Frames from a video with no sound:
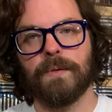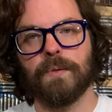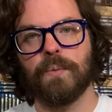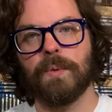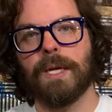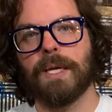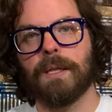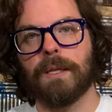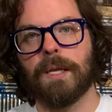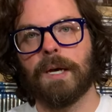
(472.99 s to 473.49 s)
This is
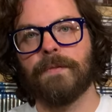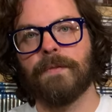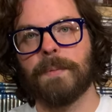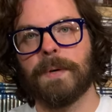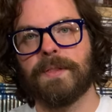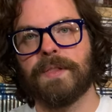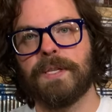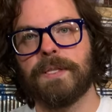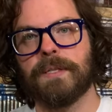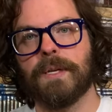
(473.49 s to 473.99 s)
what I love
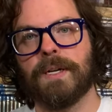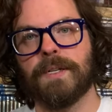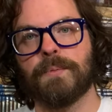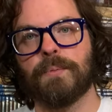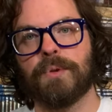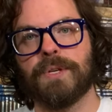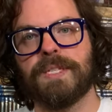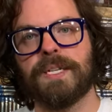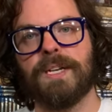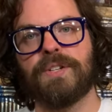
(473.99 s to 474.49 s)
about these
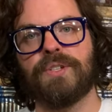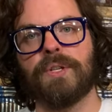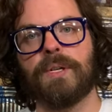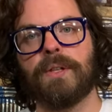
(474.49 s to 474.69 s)
exploitation